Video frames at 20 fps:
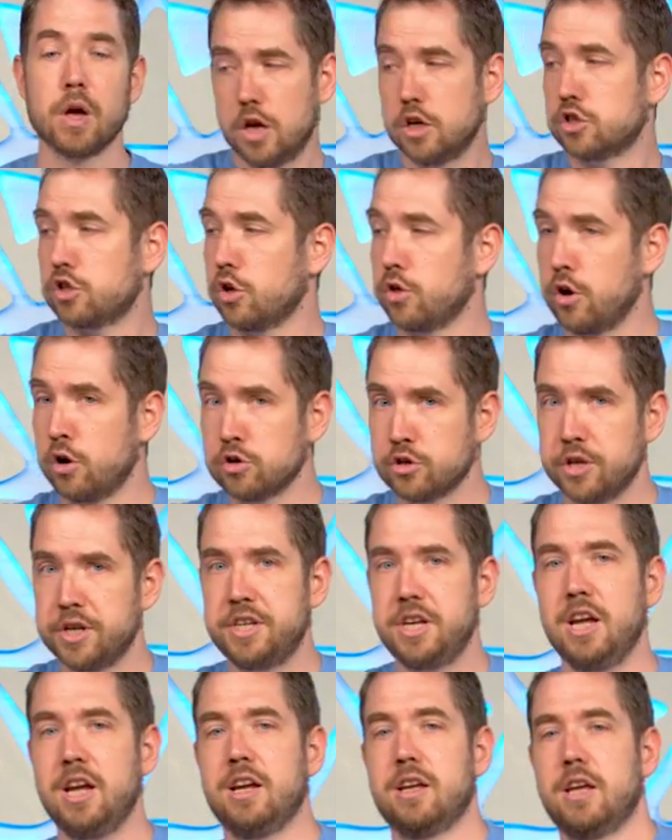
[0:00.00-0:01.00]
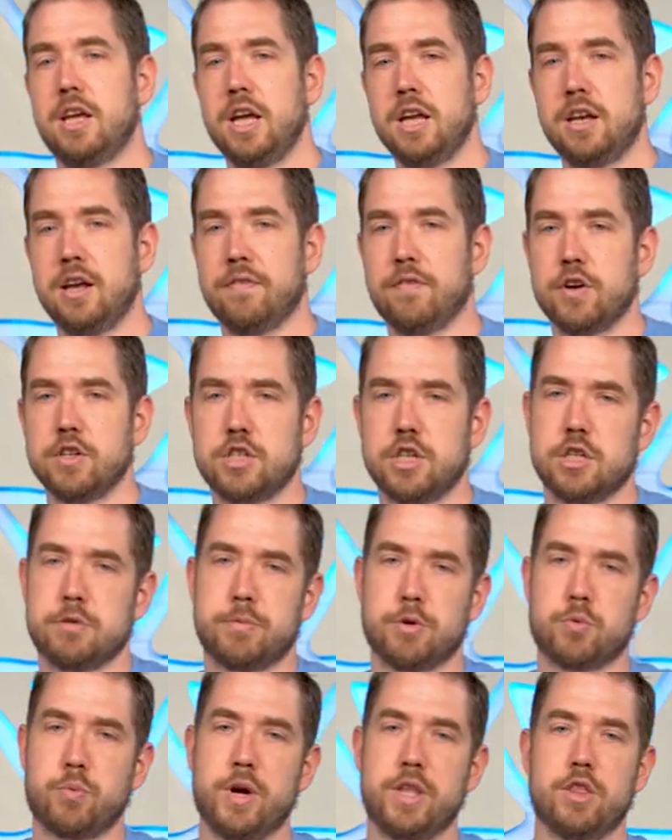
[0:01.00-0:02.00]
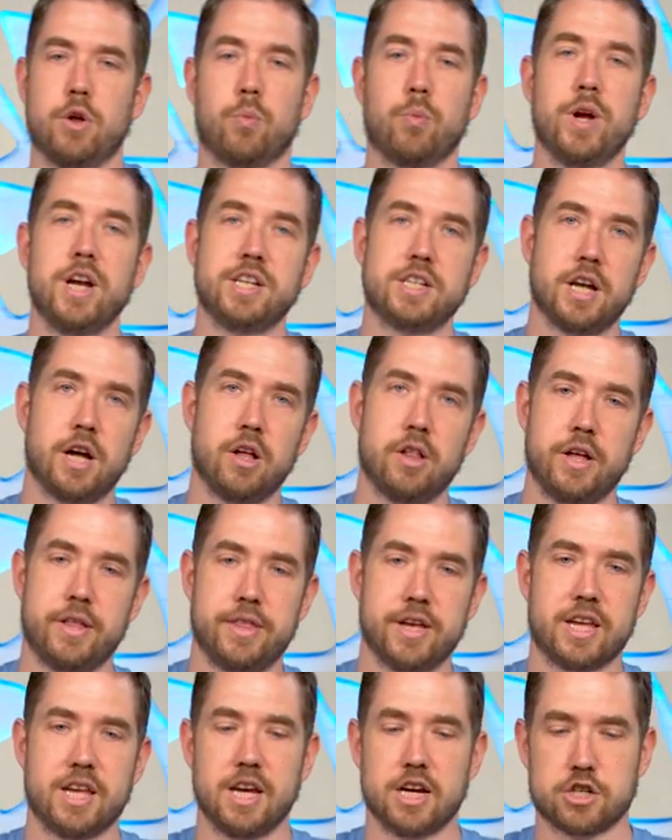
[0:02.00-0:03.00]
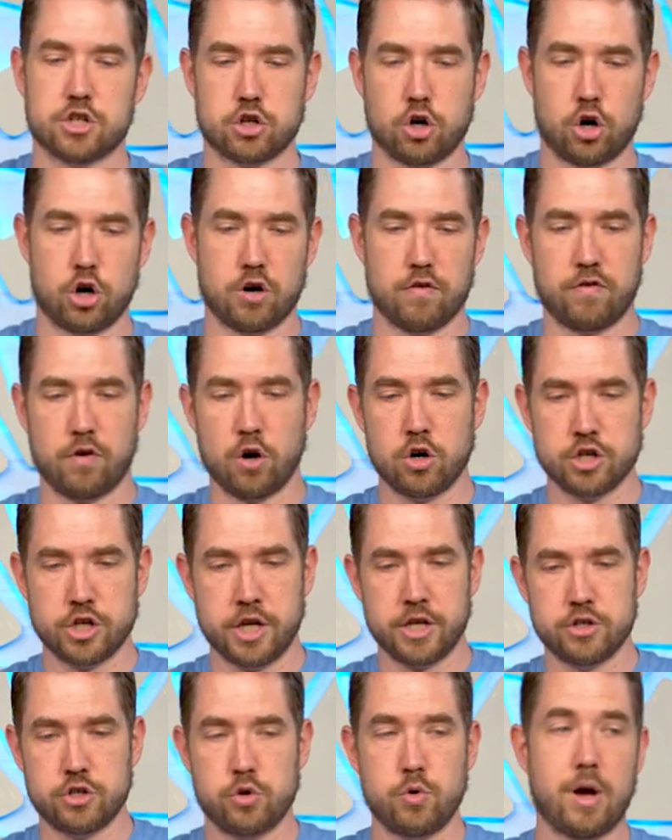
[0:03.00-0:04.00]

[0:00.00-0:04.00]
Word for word: So those are the key differences between the retail and the Kickstarter versions.